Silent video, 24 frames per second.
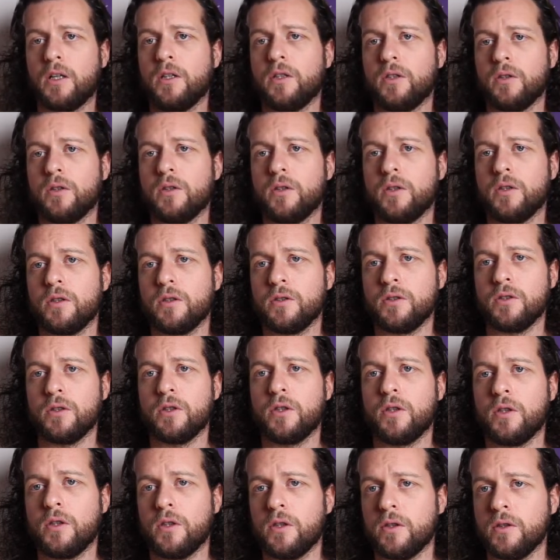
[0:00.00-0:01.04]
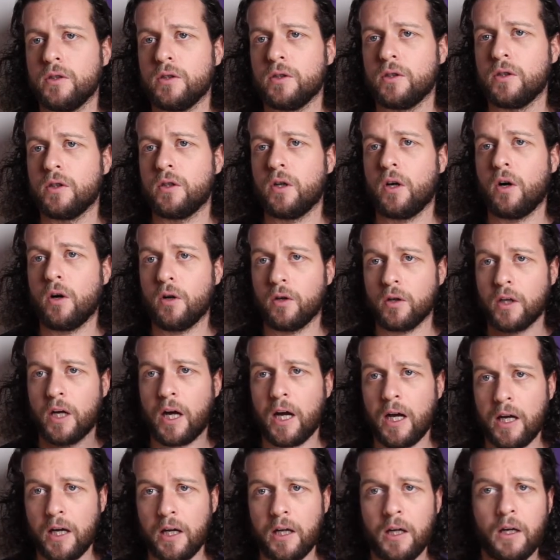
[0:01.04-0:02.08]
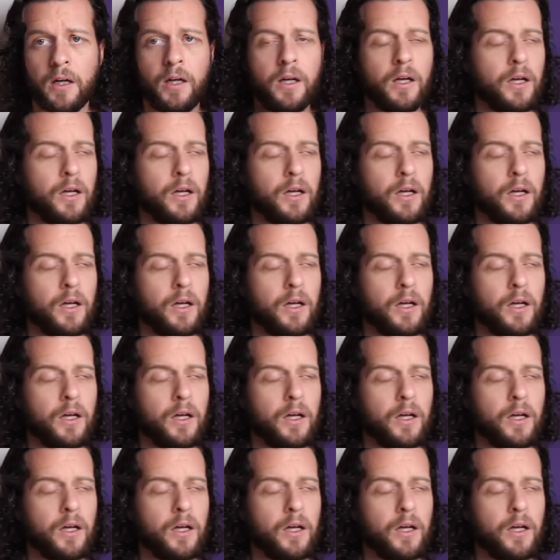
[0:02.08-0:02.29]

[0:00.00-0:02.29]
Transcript: you're okay.